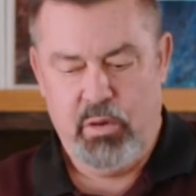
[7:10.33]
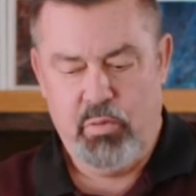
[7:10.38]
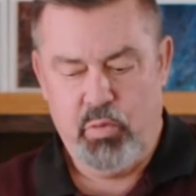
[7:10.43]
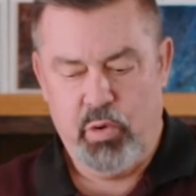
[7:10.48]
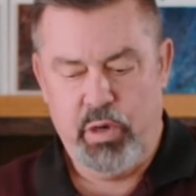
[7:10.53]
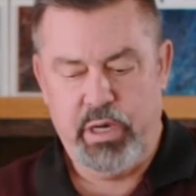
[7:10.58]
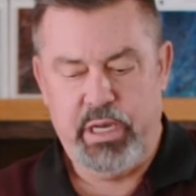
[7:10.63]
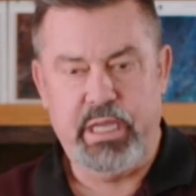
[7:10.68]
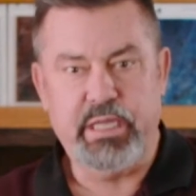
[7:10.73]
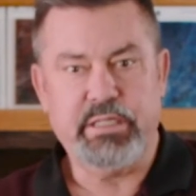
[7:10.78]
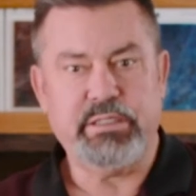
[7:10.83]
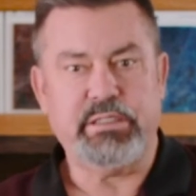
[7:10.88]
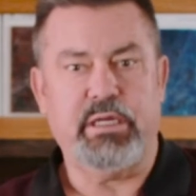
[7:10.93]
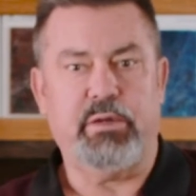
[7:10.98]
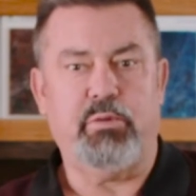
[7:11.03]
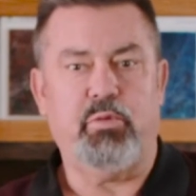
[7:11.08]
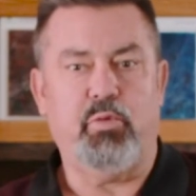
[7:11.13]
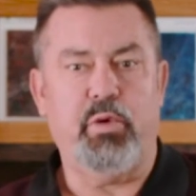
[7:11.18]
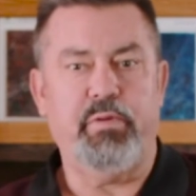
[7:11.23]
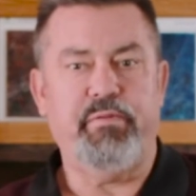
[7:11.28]
What is
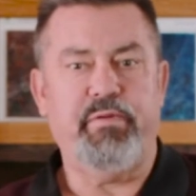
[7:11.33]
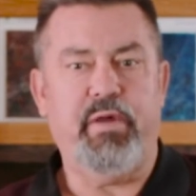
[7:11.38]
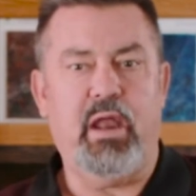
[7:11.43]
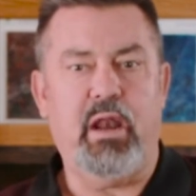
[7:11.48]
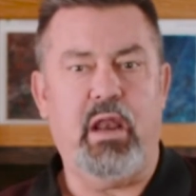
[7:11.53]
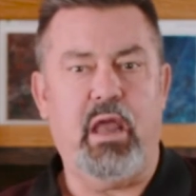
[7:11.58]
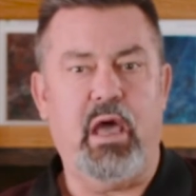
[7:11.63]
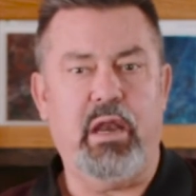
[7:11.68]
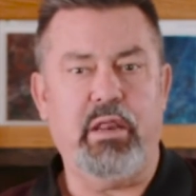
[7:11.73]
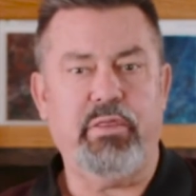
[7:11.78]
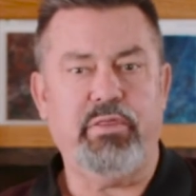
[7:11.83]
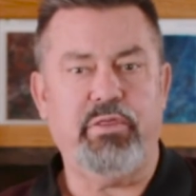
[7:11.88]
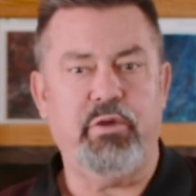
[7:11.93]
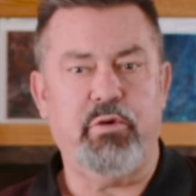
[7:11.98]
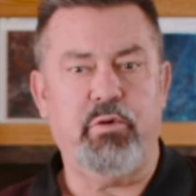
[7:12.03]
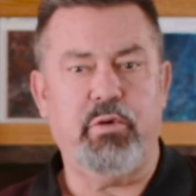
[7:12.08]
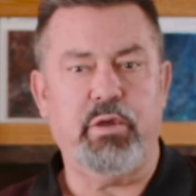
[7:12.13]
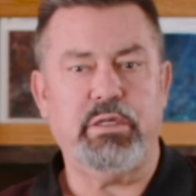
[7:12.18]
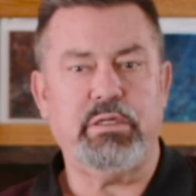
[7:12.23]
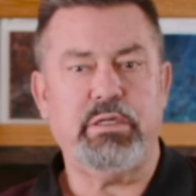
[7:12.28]
it? We've had a lot of
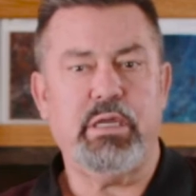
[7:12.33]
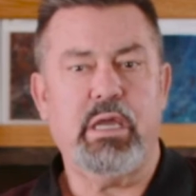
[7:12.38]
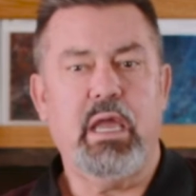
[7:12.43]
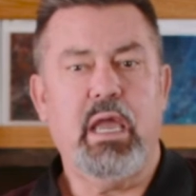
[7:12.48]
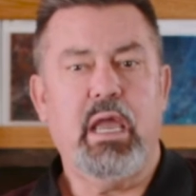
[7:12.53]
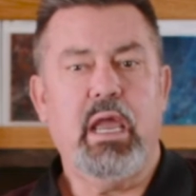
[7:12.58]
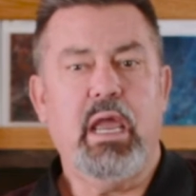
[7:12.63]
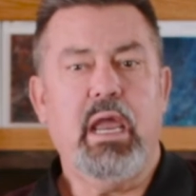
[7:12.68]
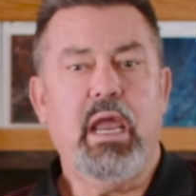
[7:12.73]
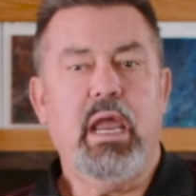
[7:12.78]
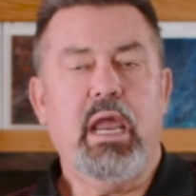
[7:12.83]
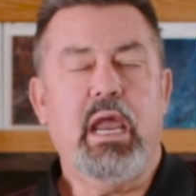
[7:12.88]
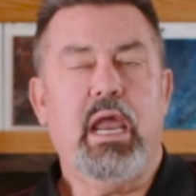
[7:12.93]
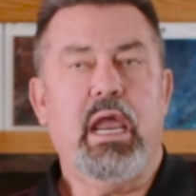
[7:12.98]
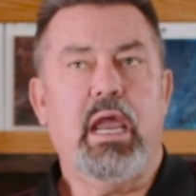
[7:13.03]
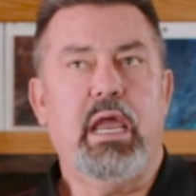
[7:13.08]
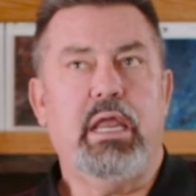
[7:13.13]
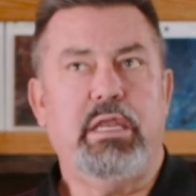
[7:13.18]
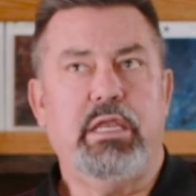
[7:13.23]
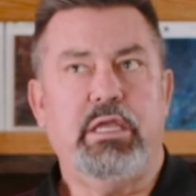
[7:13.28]
theories.
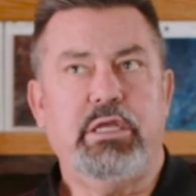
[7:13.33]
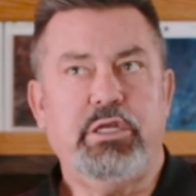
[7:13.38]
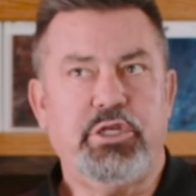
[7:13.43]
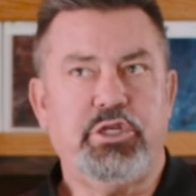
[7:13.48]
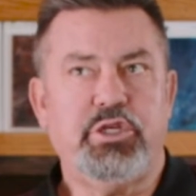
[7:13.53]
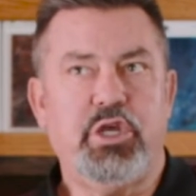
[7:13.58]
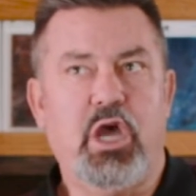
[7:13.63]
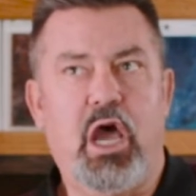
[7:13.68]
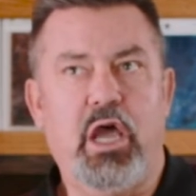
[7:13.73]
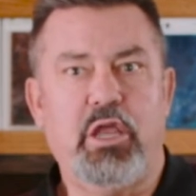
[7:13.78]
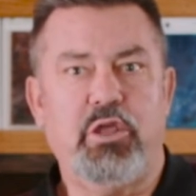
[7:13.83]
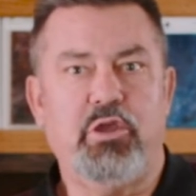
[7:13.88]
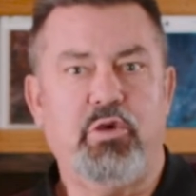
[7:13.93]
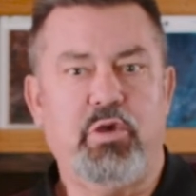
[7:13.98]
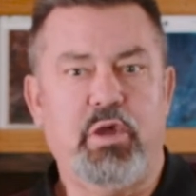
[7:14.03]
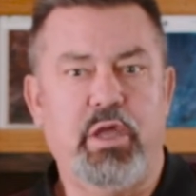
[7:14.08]
In this shot, you